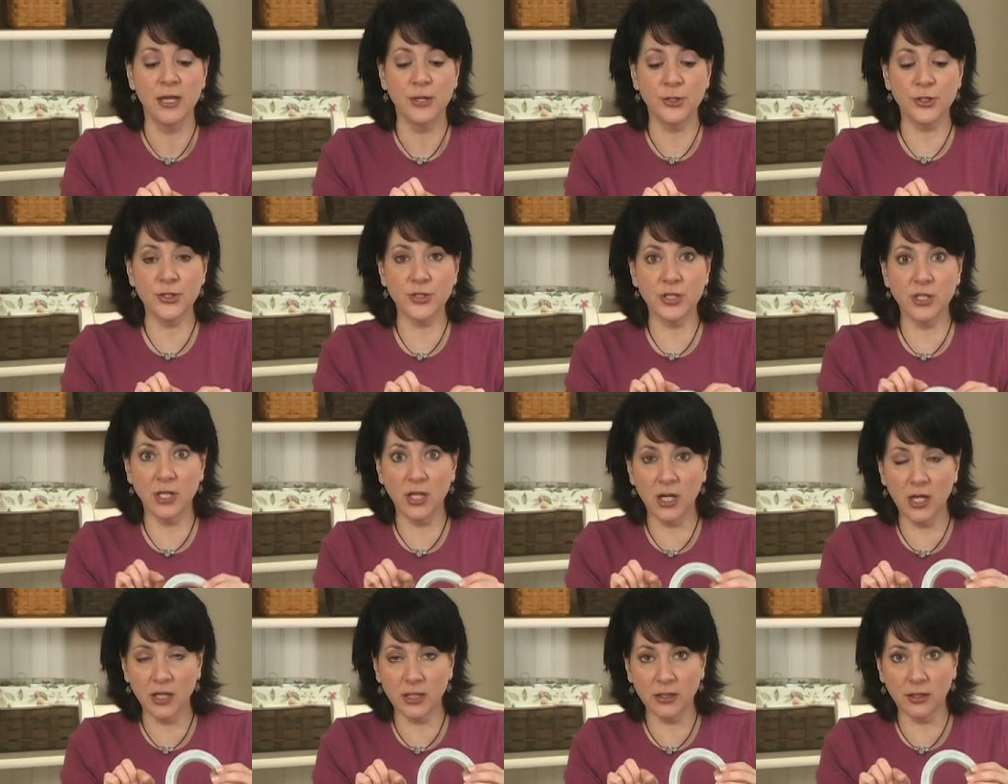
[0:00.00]
just
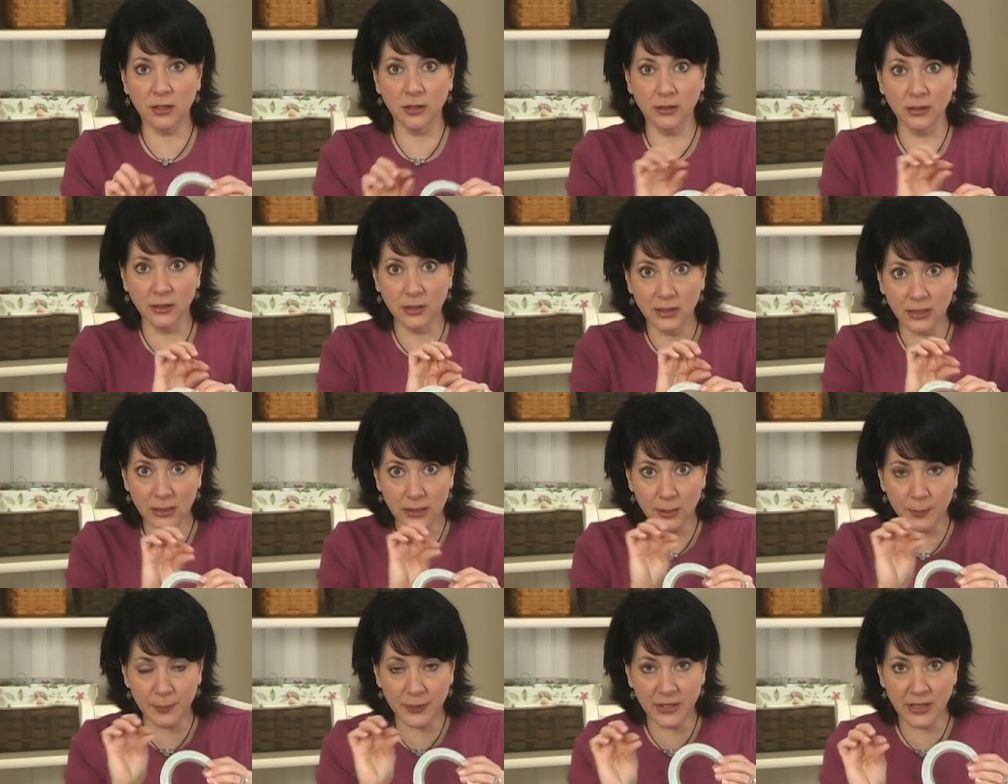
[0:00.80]
cut a
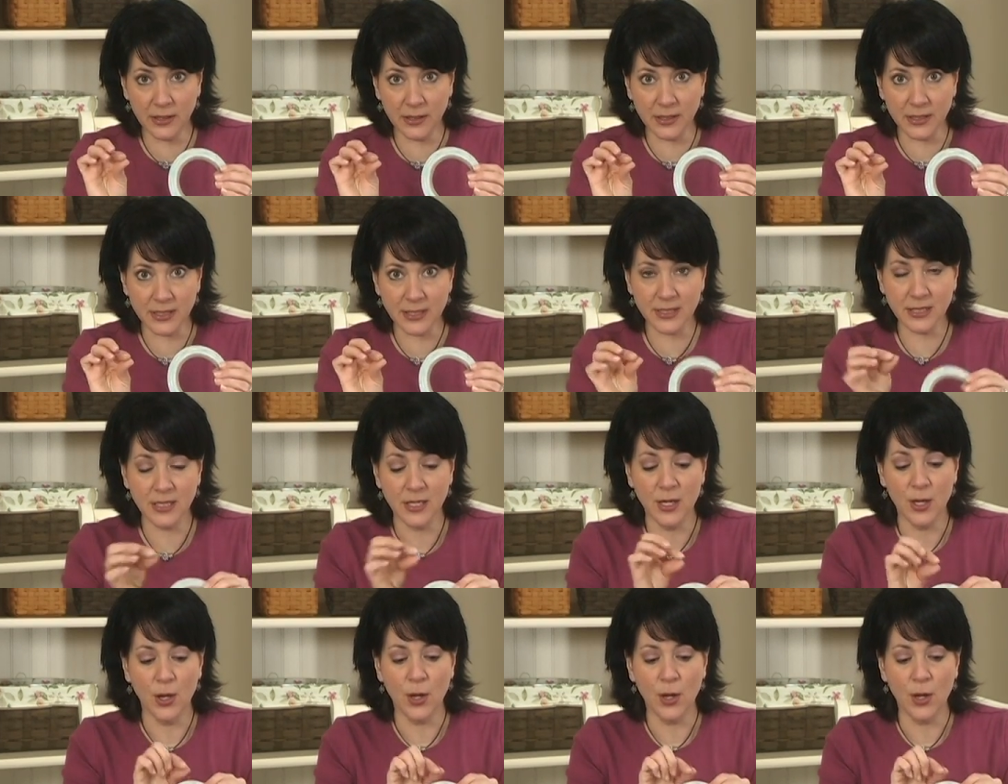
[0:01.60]
little piece